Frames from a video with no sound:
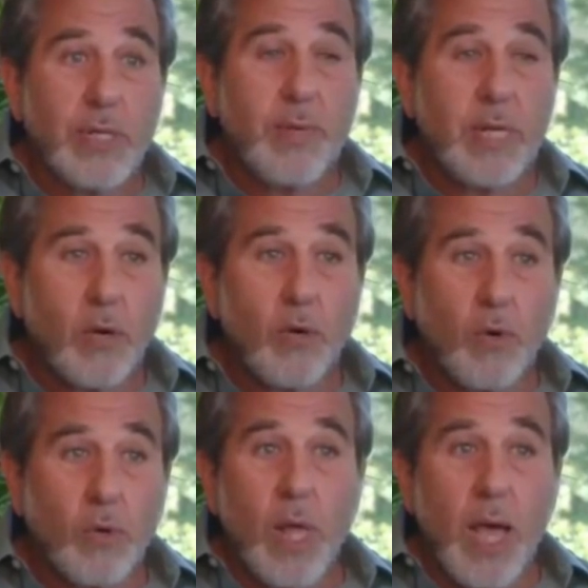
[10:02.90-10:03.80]
or limit our
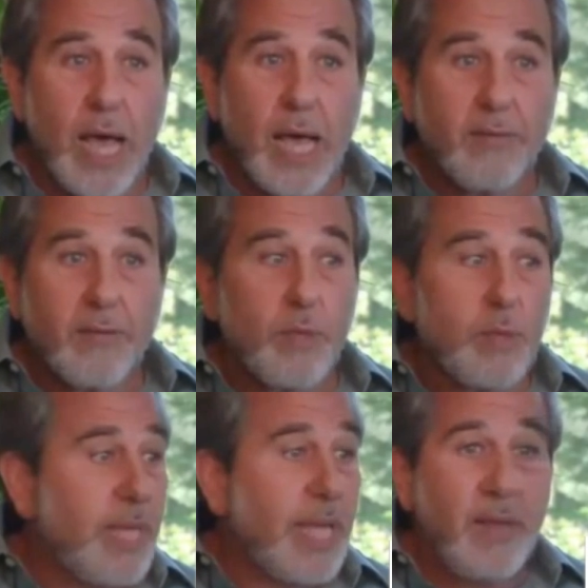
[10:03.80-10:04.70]
own lives
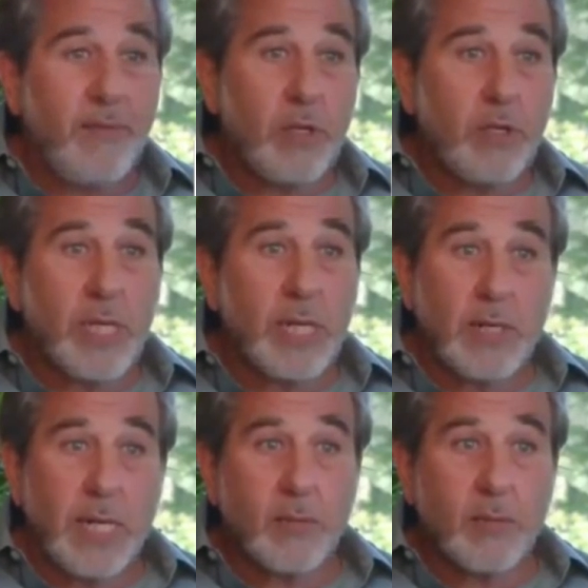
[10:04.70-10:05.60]
with behaviors that are
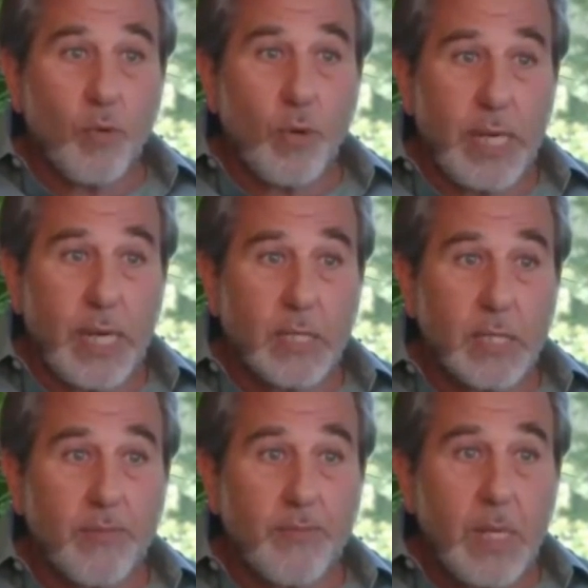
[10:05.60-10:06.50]
not supporting
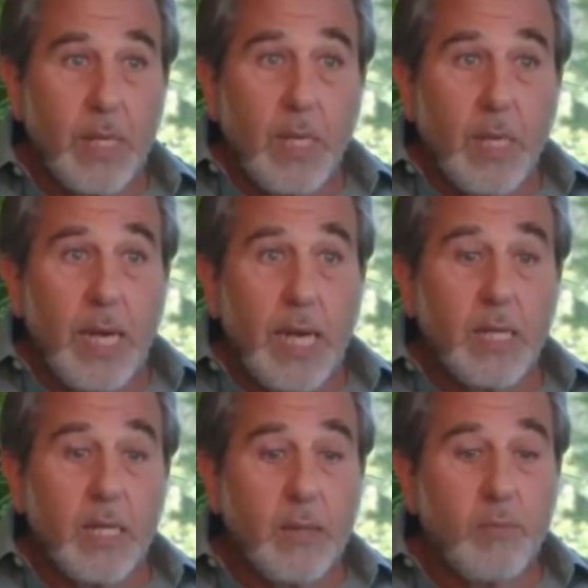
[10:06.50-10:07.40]
us.
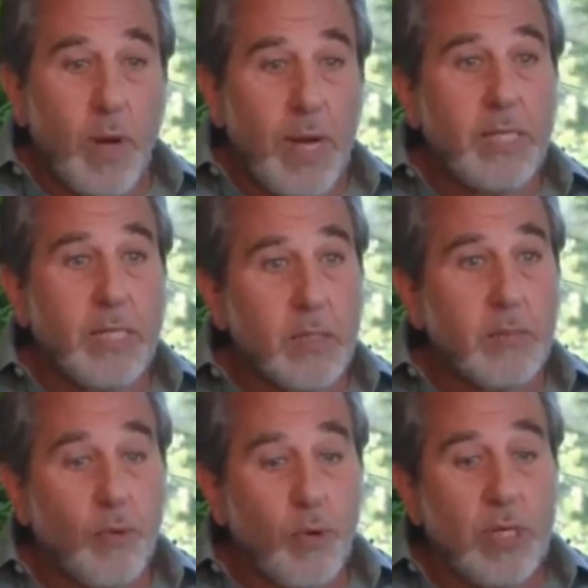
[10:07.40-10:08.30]
And why this is
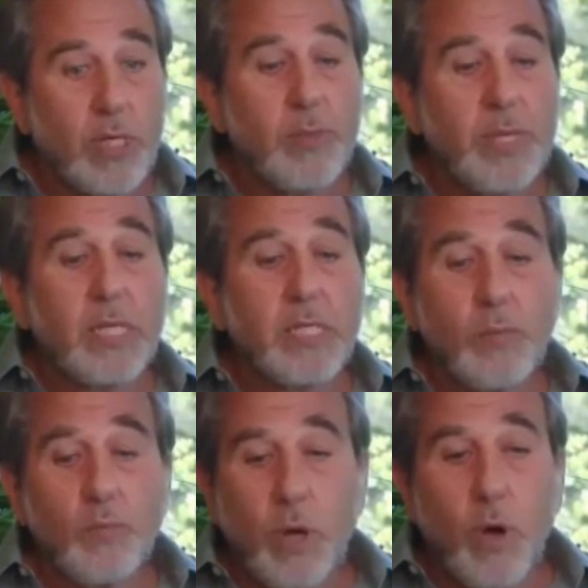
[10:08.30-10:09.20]
important is because
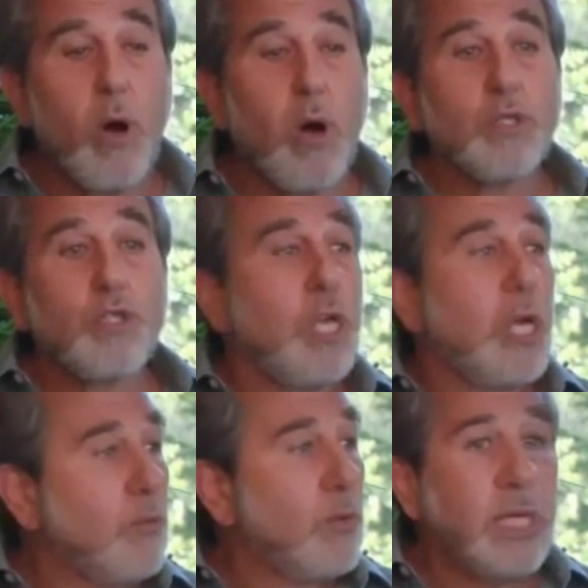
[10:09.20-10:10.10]
then we all
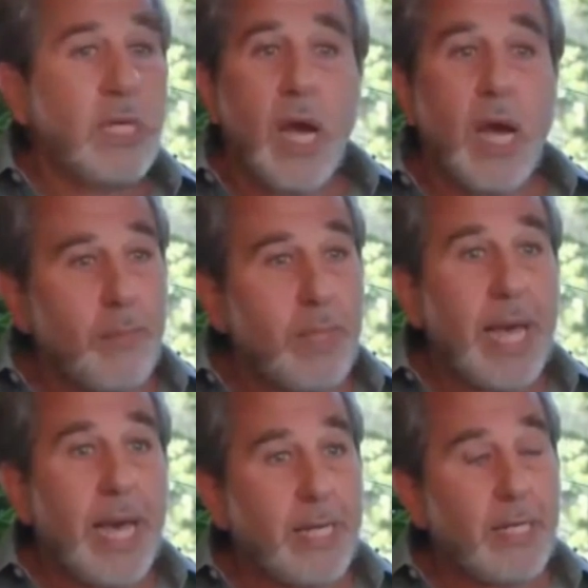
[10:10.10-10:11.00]
generally cop
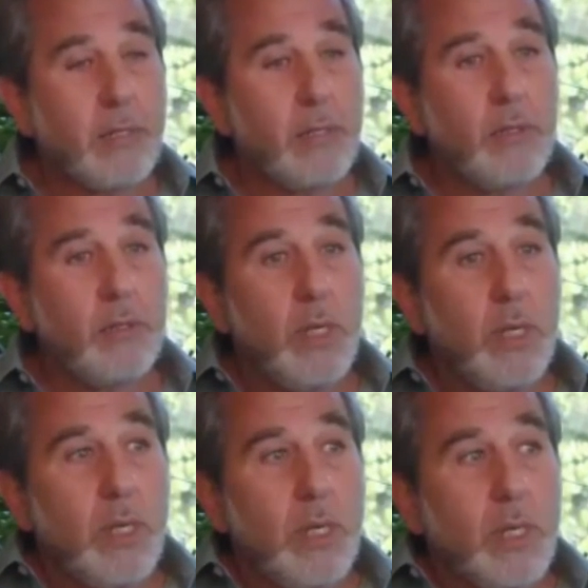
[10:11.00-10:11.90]
the attitude
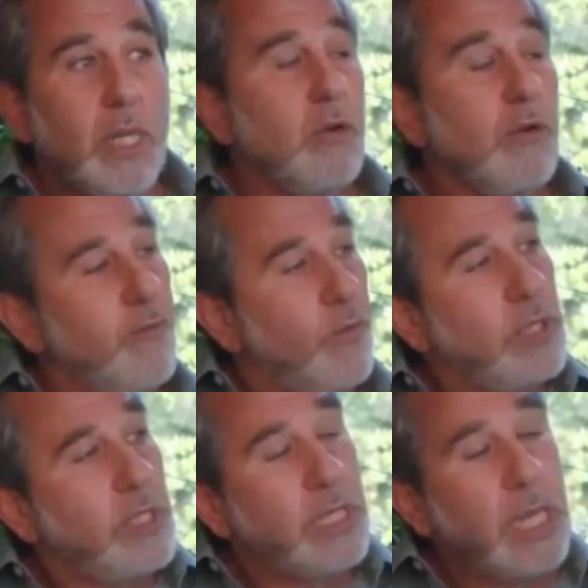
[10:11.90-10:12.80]
that there are
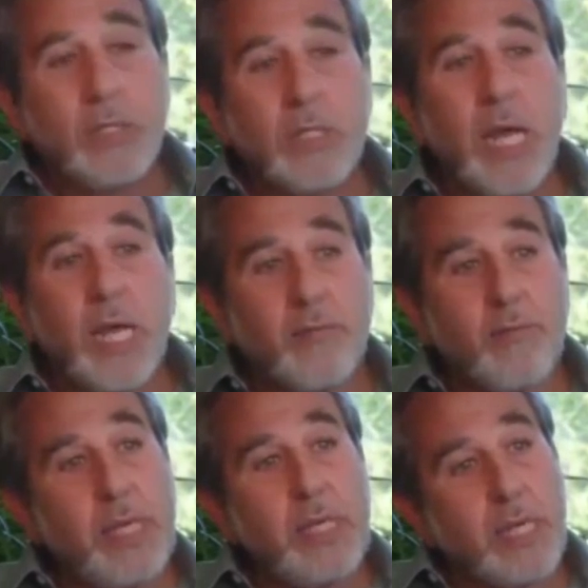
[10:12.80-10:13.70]
forces outside
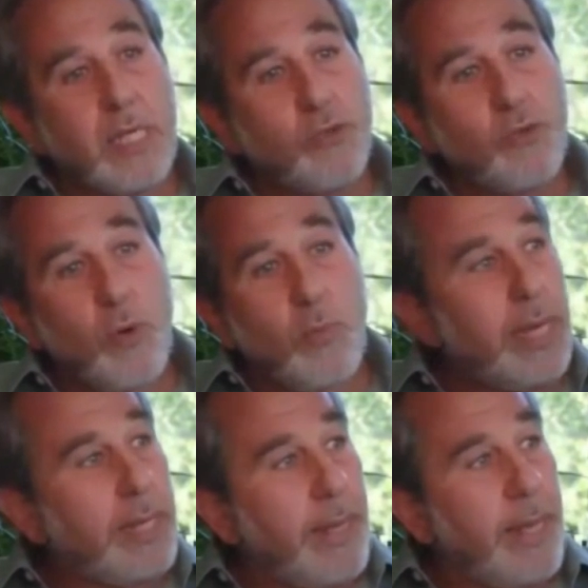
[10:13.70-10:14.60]
of me that control
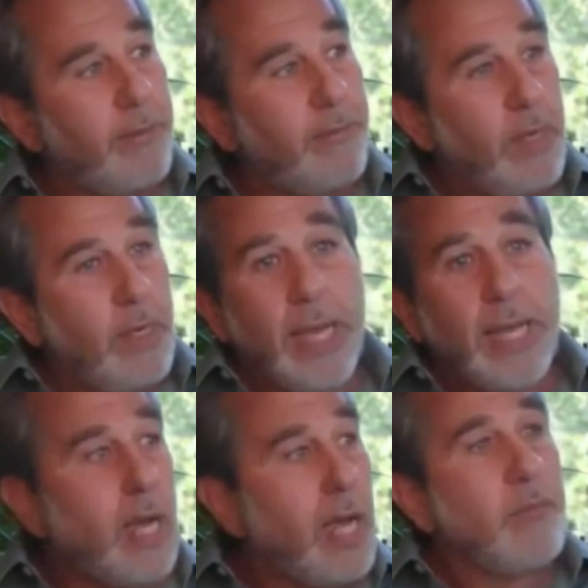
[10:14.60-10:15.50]
my life,
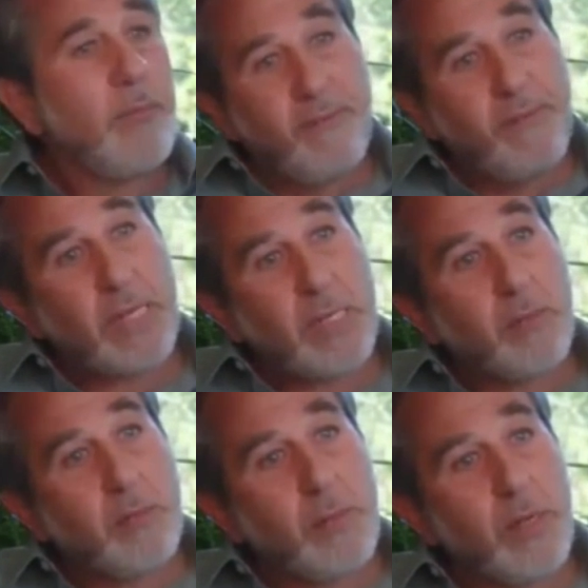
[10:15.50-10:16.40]
and I am a
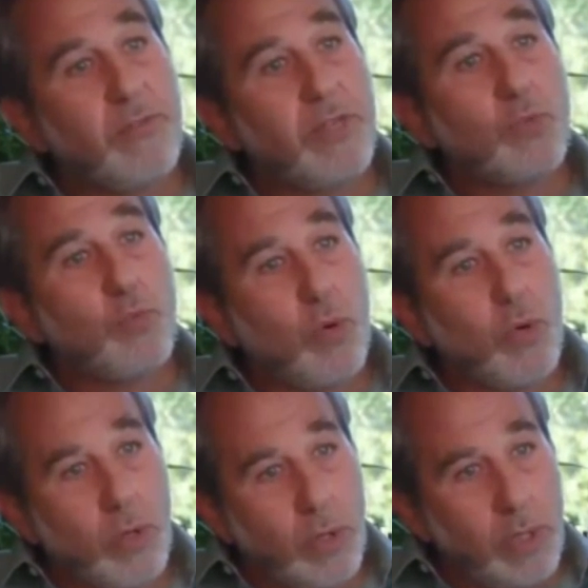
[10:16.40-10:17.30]
victim of this
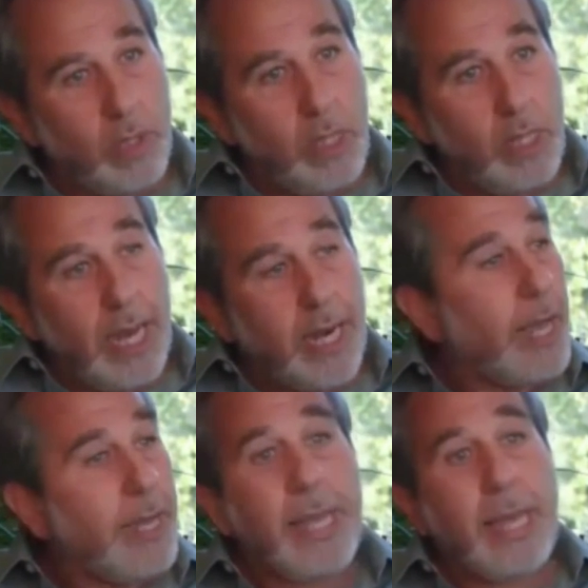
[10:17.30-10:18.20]
world, and
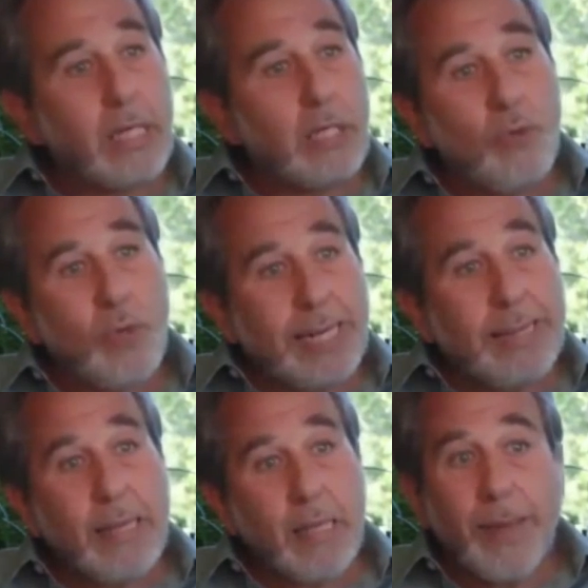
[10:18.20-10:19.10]
I can't do
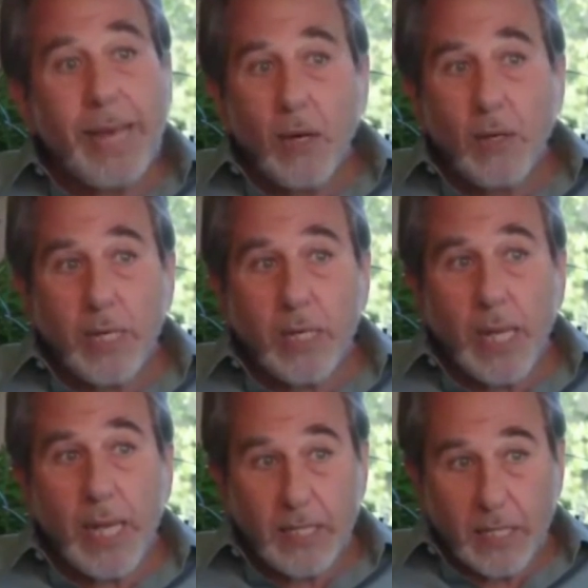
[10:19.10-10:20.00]
anything about it
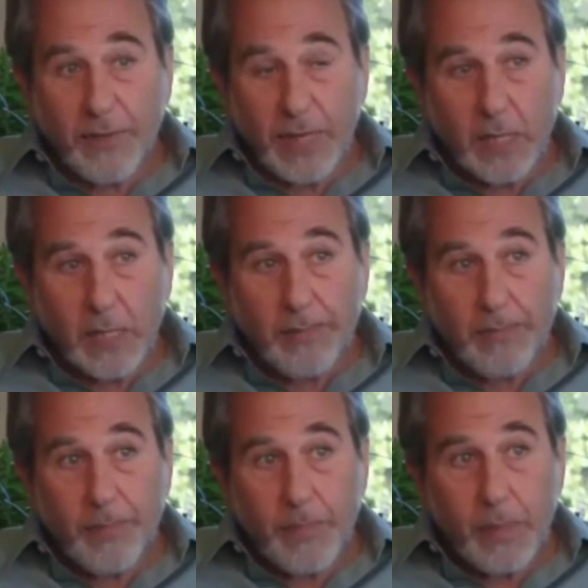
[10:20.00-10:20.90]
as a
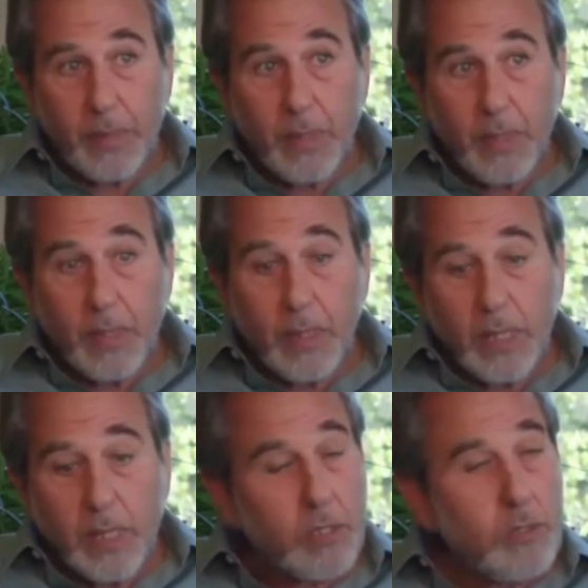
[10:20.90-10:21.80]
victim.
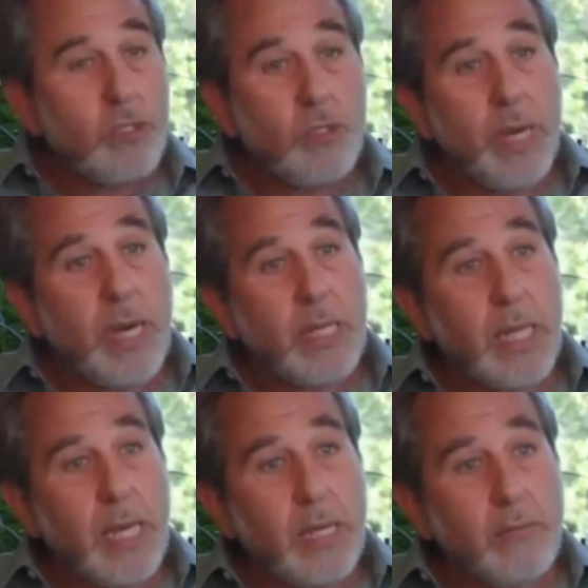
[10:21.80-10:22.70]
And as soon as you buy
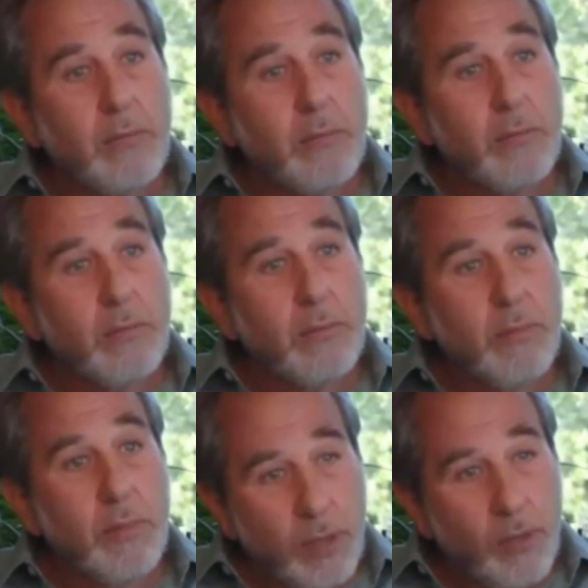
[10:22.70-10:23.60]
that,
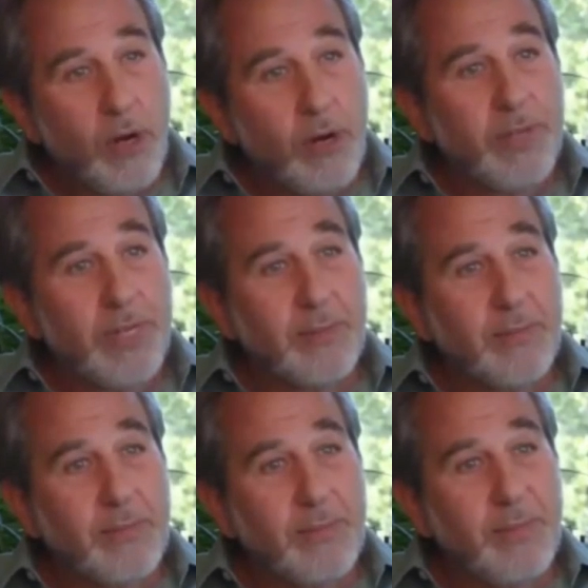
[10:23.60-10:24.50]
you are a
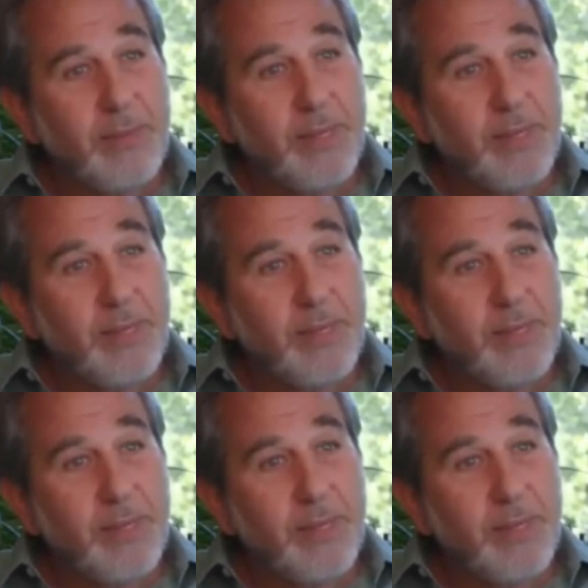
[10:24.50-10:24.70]
victim.